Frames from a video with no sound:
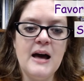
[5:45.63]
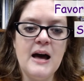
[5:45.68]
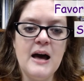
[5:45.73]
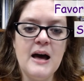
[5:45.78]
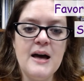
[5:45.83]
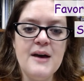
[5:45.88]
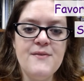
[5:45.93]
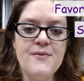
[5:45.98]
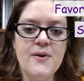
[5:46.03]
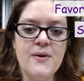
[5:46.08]

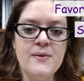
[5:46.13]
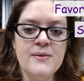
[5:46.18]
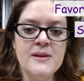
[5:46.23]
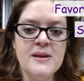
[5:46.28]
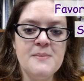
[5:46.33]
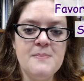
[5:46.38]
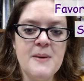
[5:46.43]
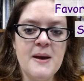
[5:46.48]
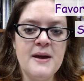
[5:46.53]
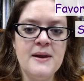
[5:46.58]
I've
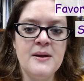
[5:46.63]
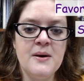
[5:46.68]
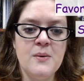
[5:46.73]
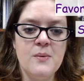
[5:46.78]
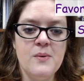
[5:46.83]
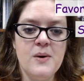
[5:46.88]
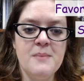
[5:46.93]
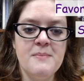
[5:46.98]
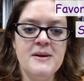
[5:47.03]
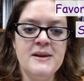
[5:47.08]
only been
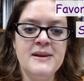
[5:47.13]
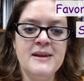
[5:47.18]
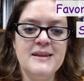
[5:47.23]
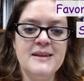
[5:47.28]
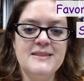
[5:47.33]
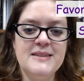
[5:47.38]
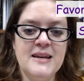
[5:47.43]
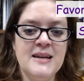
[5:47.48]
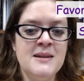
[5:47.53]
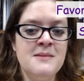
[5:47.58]
a
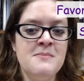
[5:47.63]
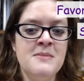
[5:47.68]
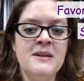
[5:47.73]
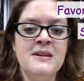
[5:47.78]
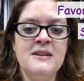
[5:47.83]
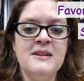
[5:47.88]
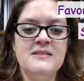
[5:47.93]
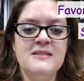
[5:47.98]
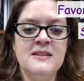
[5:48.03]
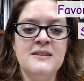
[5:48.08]
woman ten
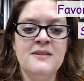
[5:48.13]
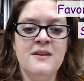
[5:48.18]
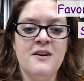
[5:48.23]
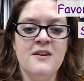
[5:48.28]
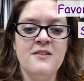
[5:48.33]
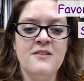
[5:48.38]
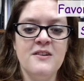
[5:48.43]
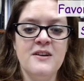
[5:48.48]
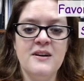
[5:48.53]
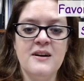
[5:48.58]
minutes and
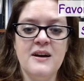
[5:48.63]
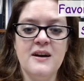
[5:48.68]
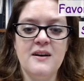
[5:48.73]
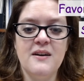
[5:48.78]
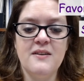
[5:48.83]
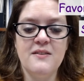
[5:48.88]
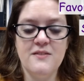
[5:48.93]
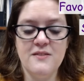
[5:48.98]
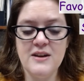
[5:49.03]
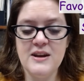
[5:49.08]
already...
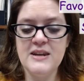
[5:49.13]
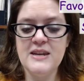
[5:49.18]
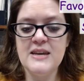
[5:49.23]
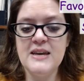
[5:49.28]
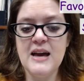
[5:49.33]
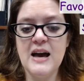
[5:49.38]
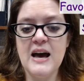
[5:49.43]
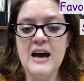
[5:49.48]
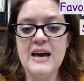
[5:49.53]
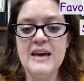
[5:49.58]

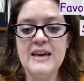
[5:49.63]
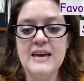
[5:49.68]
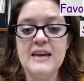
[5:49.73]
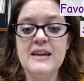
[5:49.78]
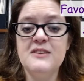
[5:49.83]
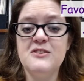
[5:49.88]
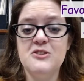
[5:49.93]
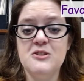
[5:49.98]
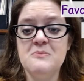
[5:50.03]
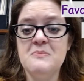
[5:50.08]
Ready, I
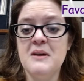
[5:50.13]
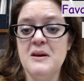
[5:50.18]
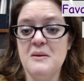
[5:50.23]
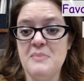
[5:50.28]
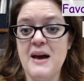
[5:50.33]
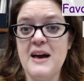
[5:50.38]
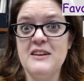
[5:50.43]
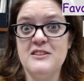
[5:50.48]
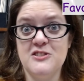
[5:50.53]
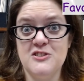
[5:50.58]
hate Gmail
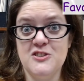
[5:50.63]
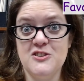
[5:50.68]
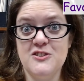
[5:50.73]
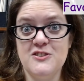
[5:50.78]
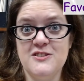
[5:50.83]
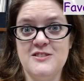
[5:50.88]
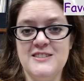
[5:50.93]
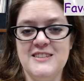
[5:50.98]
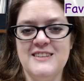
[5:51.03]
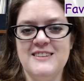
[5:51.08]

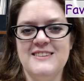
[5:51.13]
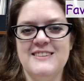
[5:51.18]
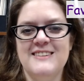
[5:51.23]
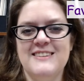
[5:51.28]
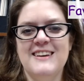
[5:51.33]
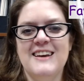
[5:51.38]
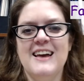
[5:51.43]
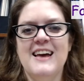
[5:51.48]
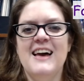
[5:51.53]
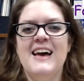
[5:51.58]
bastards.
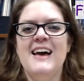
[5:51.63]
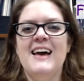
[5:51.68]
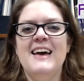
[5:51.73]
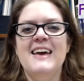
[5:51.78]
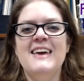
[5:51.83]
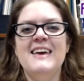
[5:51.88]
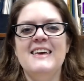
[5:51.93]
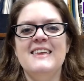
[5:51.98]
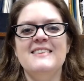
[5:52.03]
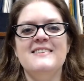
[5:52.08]

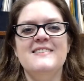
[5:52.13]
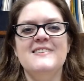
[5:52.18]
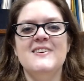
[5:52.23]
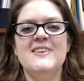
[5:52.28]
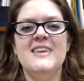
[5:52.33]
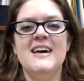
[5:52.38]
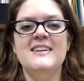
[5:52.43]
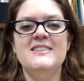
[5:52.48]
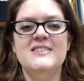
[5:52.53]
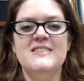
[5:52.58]
And
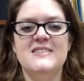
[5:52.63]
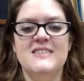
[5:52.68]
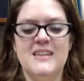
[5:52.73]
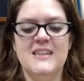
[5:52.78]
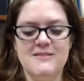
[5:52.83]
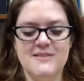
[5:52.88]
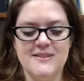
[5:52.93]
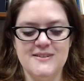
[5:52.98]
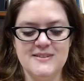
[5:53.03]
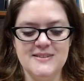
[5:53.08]
so that just
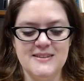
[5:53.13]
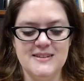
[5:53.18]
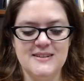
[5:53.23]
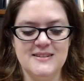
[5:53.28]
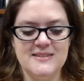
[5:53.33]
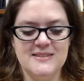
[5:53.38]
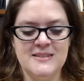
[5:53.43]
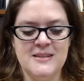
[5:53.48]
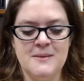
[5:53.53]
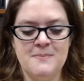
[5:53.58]
gives you a
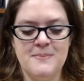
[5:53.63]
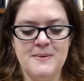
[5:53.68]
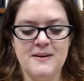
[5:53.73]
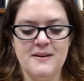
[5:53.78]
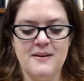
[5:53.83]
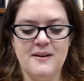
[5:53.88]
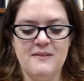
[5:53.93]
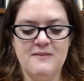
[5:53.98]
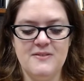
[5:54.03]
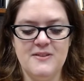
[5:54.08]
little
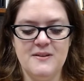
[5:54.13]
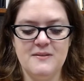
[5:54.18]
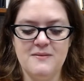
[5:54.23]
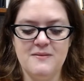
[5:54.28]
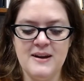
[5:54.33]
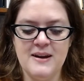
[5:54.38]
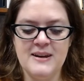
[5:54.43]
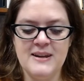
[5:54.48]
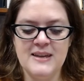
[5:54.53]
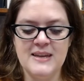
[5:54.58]
snippet of the
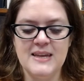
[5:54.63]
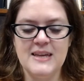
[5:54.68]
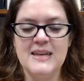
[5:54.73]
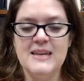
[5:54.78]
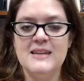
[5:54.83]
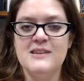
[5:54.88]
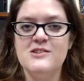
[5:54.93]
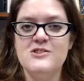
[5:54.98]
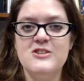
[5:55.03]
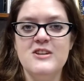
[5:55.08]
writing
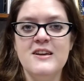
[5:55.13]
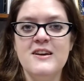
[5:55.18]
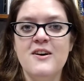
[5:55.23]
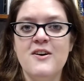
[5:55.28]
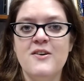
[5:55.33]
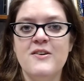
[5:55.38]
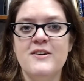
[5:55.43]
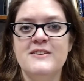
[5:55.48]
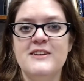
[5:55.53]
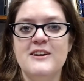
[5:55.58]
in
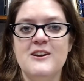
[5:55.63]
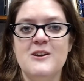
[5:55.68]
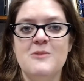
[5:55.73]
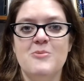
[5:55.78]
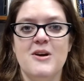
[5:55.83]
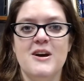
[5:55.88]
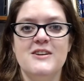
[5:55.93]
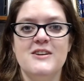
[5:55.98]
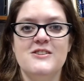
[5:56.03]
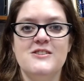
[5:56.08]
Jingo and Terry
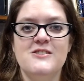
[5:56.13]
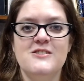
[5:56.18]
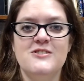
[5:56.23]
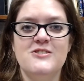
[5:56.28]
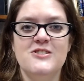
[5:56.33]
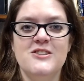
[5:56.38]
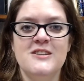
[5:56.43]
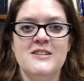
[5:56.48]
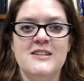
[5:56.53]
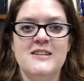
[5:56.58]
Pratchett's
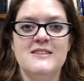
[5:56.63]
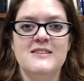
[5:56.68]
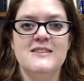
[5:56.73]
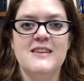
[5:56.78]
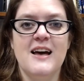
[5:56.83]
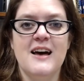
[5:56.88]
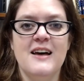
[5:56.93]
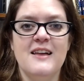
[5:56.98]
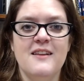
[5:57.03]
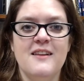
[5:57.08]
Genius.
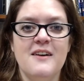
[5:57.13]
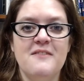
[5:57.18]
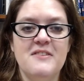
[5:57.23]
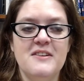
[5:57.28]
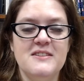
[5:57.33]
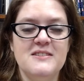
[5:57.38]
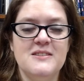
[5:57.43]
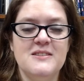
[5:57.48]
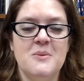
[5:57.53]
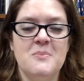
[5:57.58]
I love
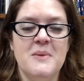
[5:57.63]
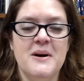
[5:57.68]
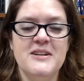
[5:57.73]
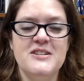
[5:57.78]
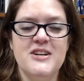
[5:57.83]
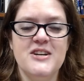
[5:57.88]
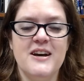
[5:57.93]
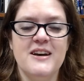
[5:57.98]
it so much.